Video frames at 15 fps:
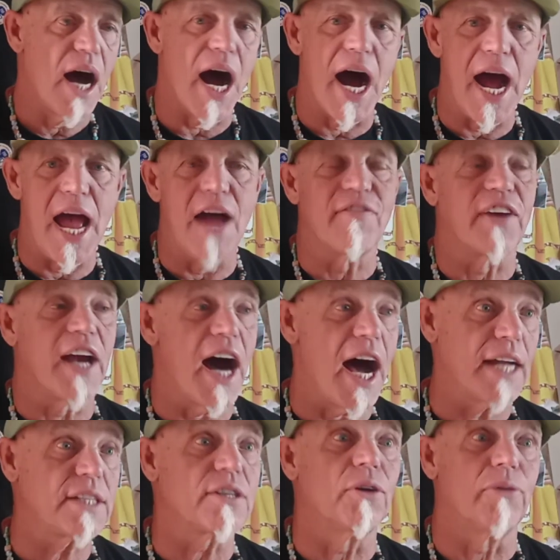I have
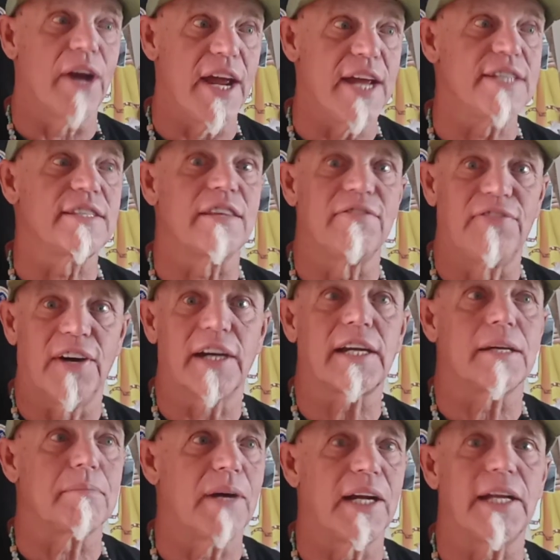got to raise the
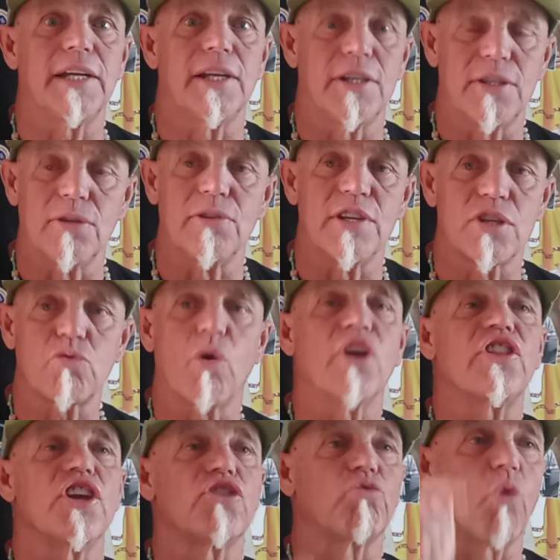fucking money to do this
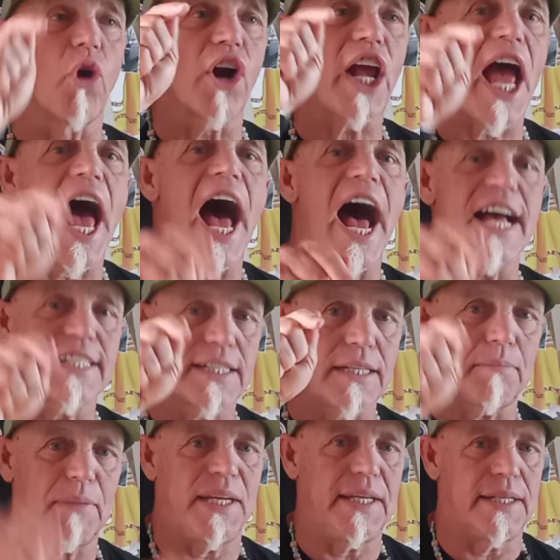work. This work has
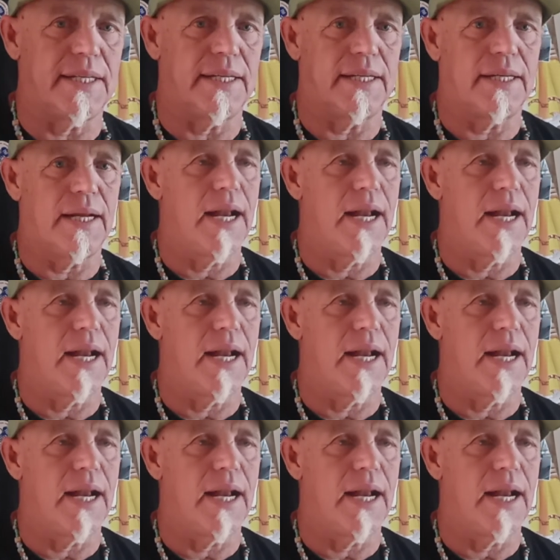to be done.